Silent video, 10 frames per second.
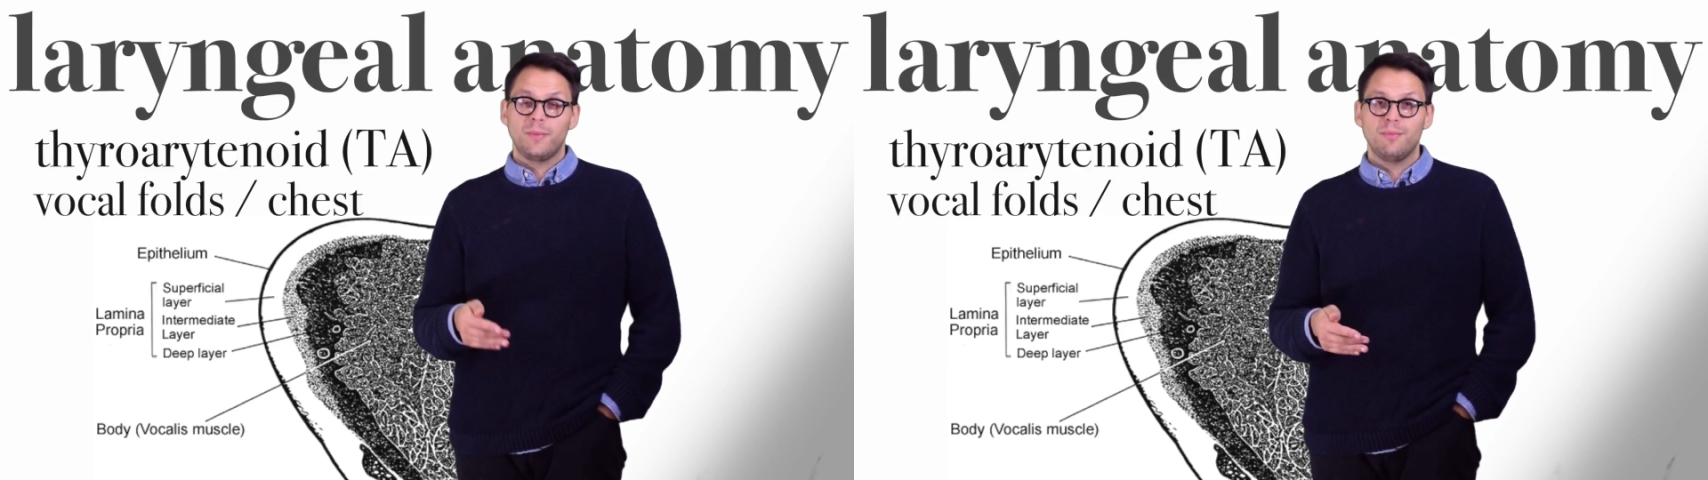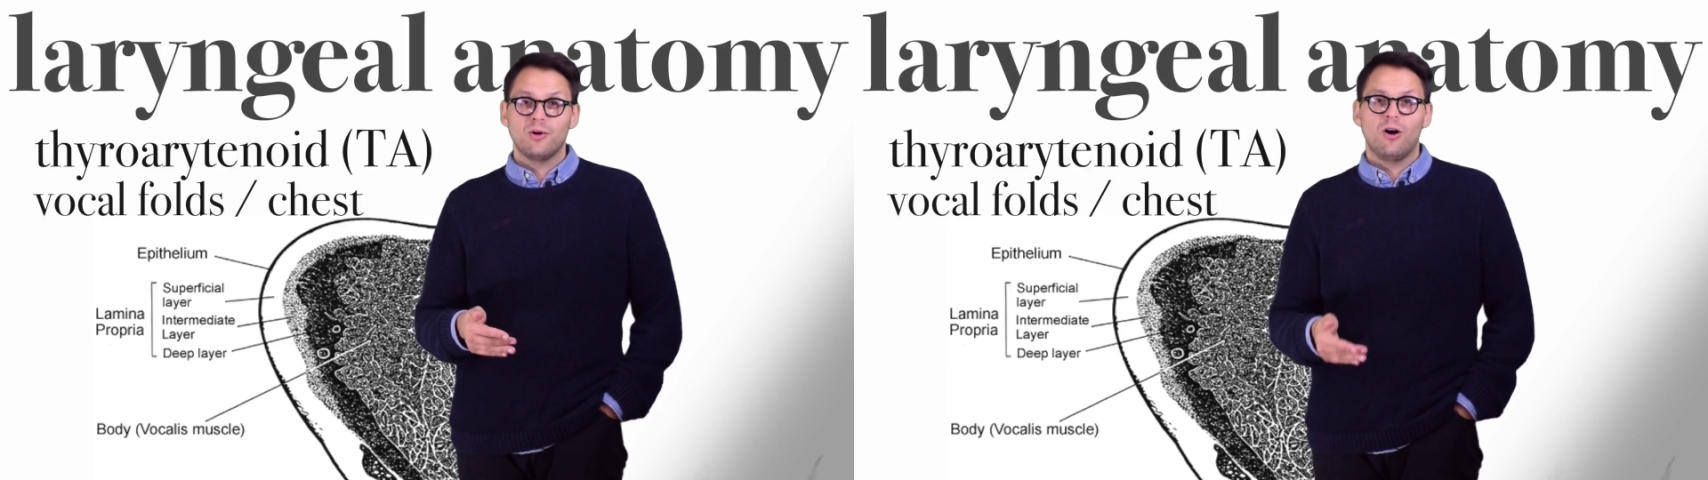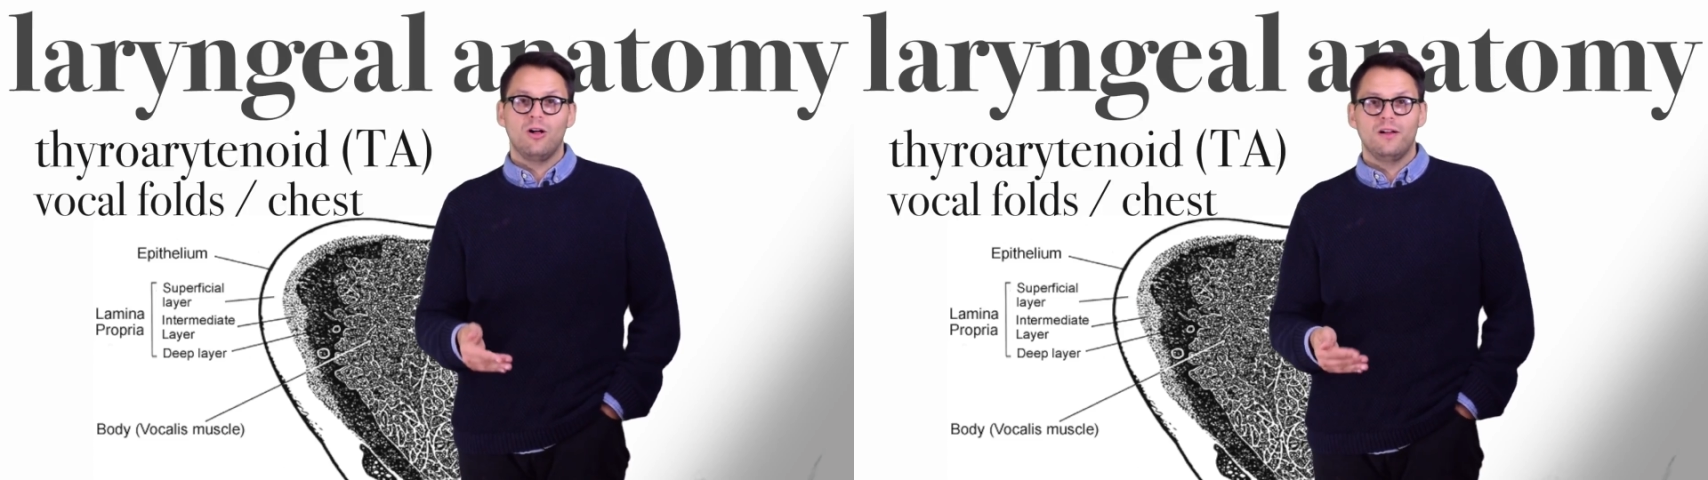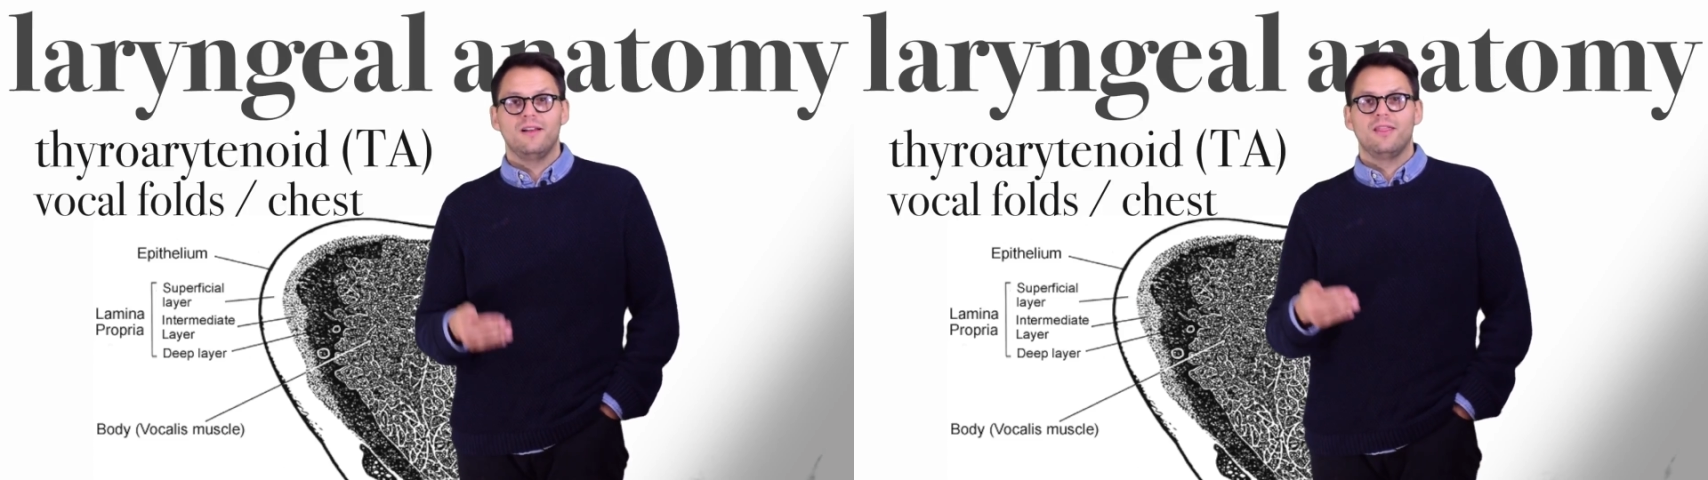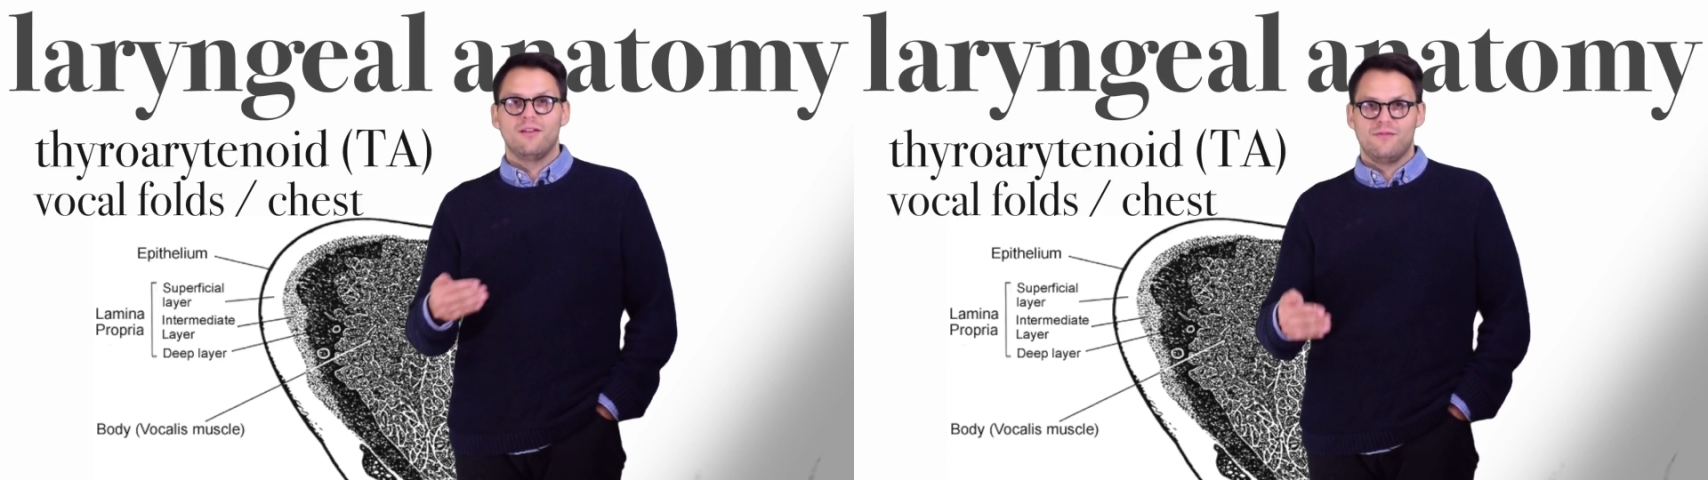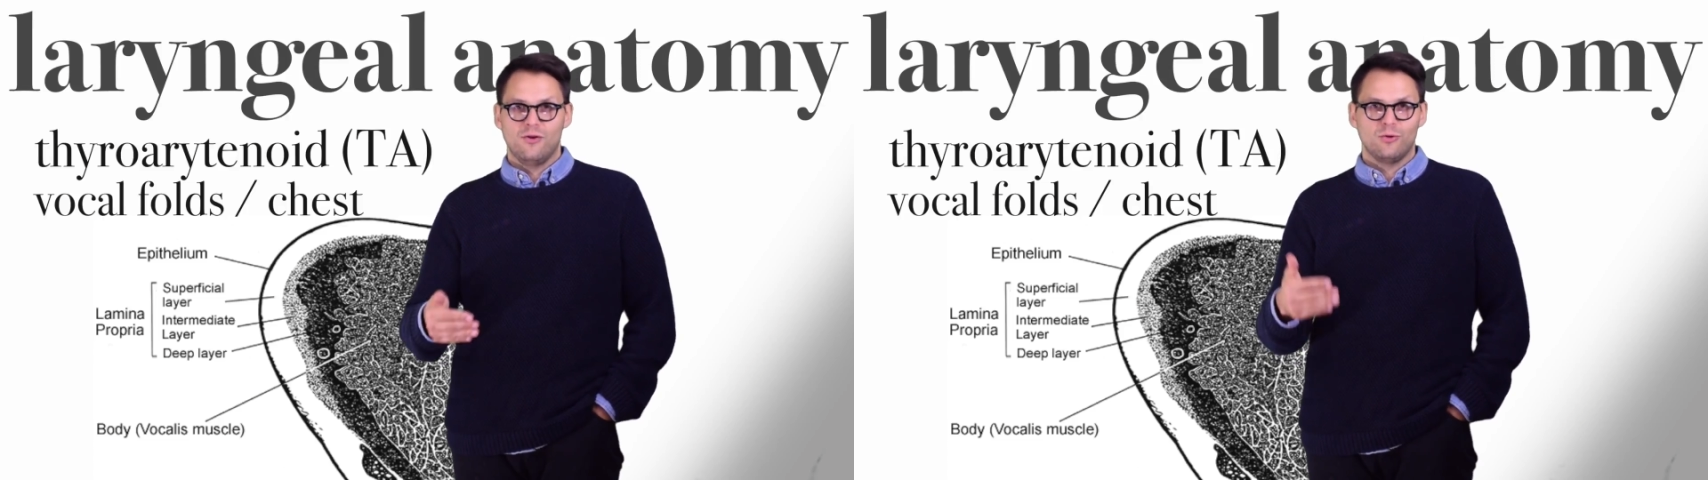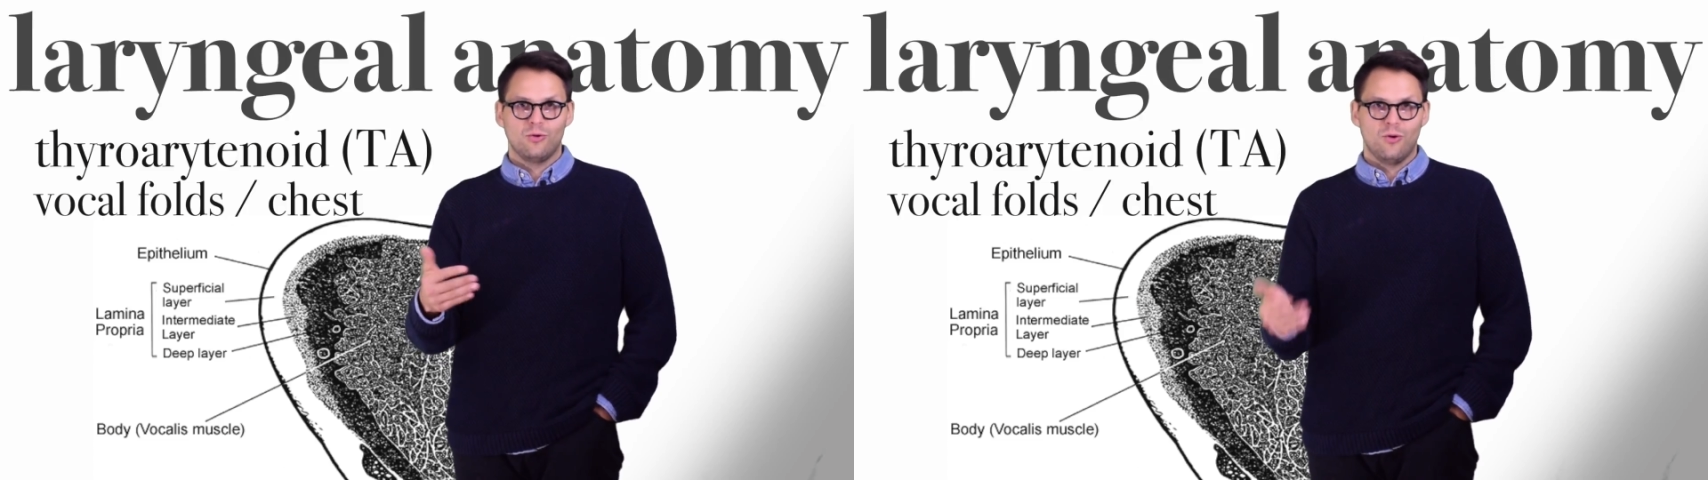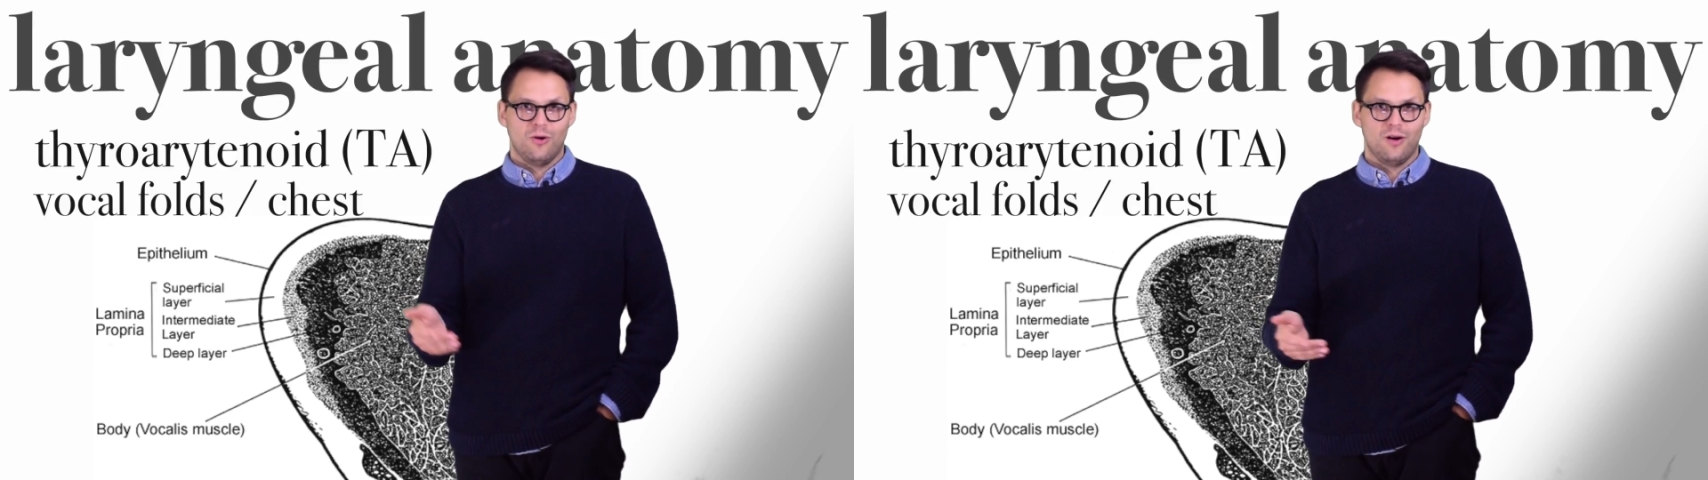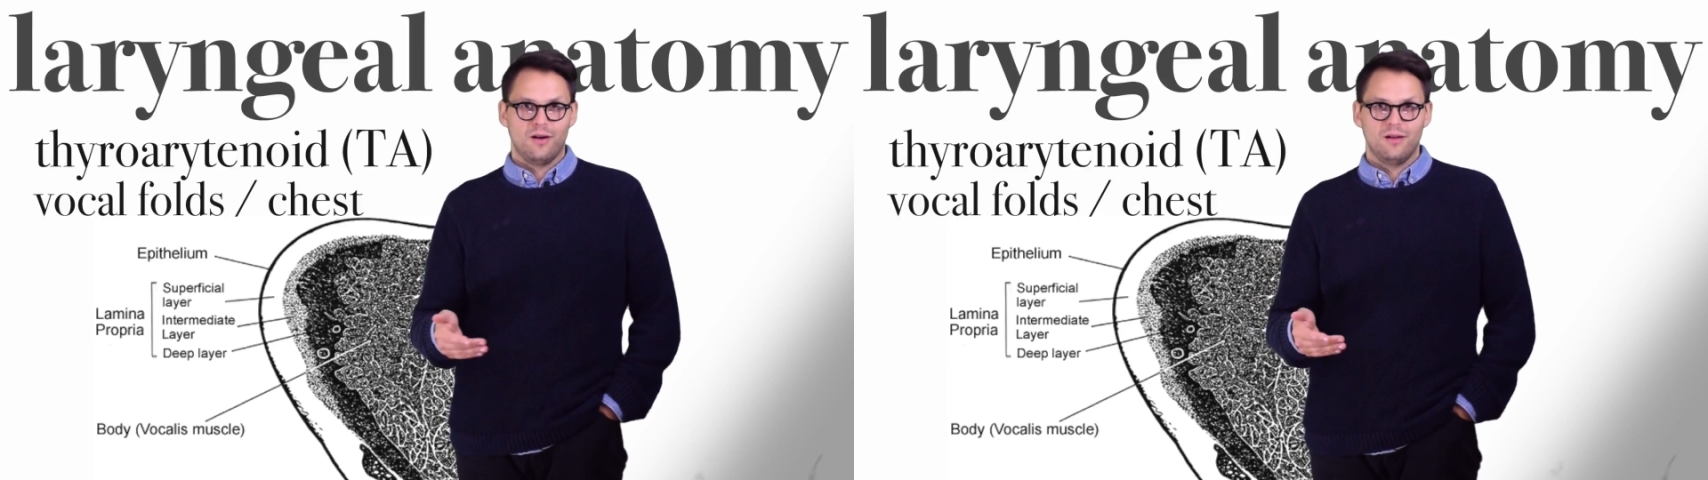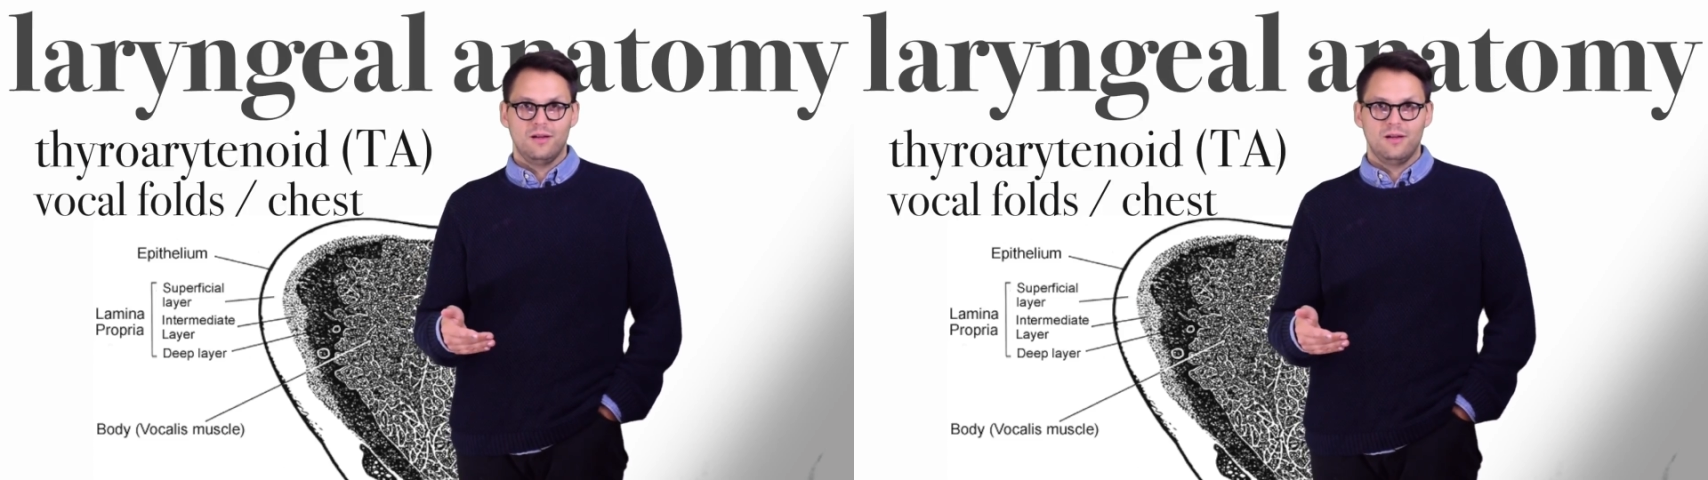people call it the vocal cord.